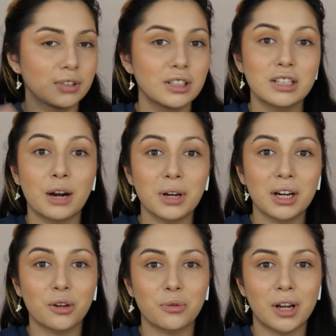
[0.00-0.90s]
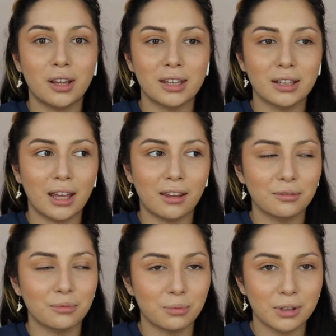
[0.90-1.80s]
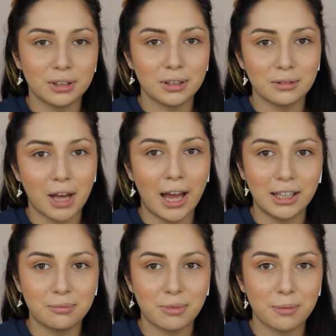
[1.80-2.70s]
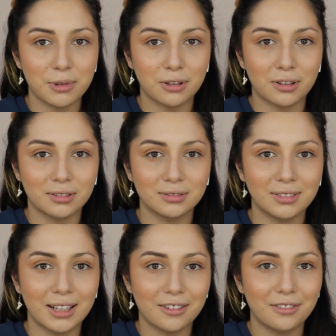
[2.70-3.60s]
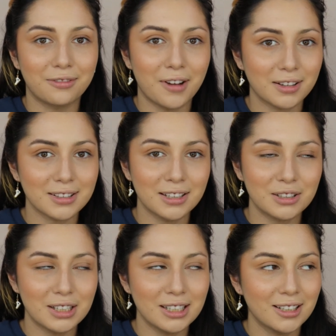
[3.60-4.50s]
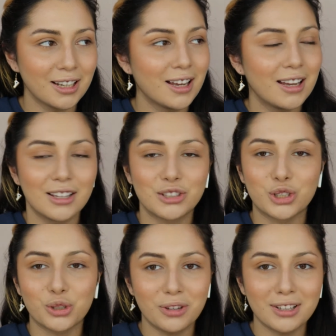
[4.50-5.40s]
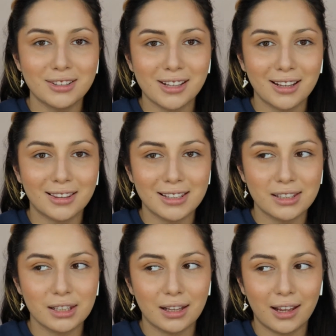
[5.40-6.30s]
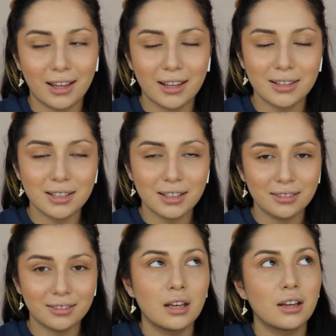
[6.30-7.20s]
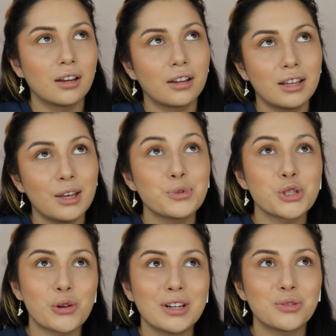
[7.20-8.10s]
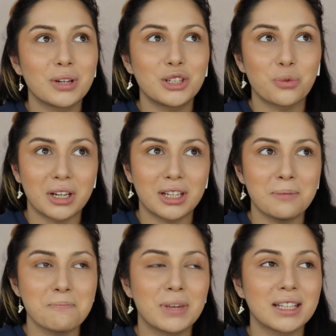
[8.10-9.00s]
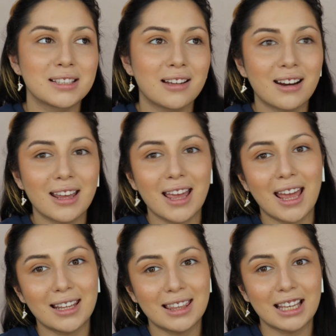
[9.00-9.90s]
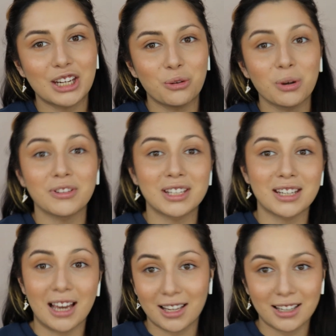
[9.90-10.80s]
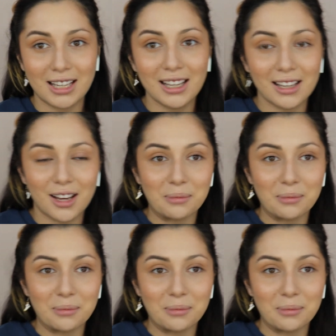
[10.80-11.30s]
So now we're gonna create that like really highly popular like fox eye trend. Just want to say that this like isn't, it was a trend in 2020, but it's not anything new of a technique.